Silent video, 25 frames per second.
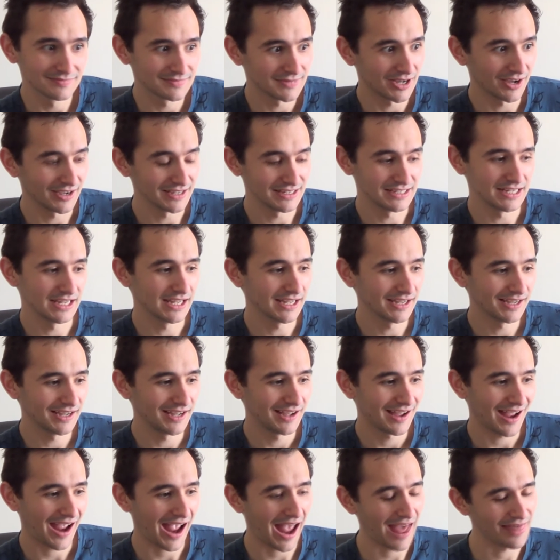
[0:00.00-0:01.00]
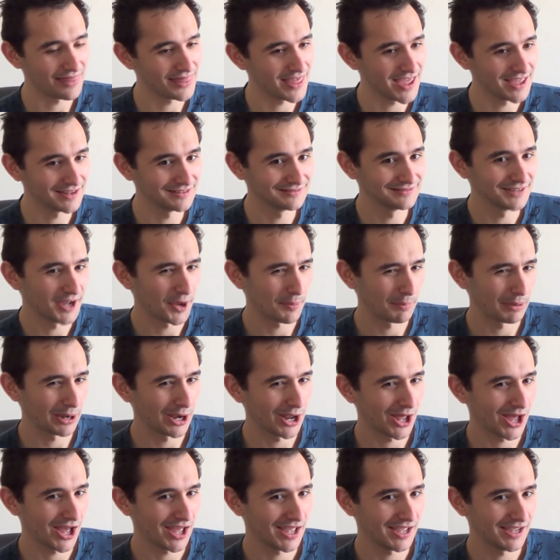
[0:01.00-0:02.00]
idea and then
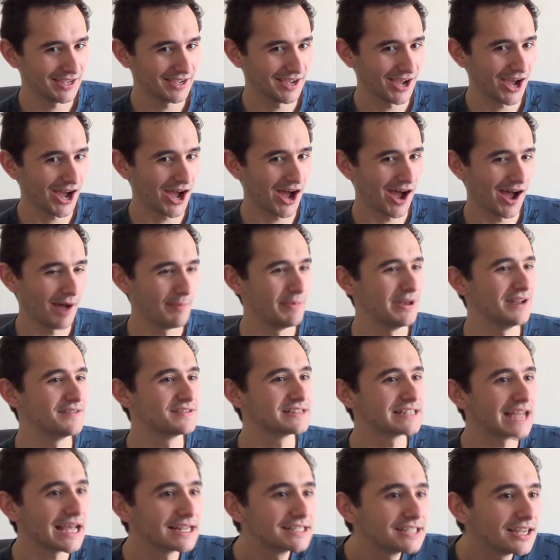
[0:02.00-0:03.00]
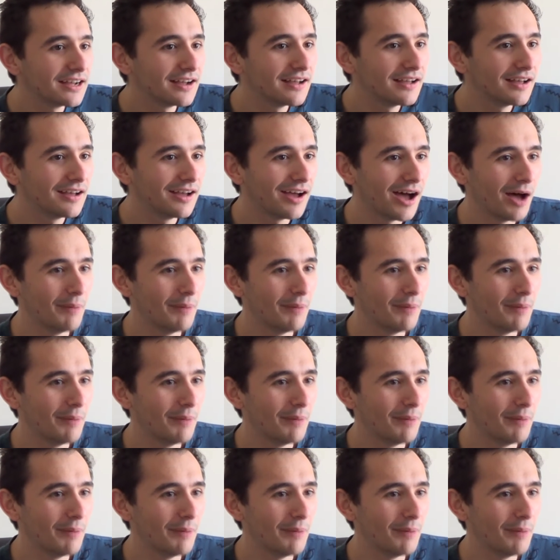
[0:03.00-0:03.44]
apply a bit of satire,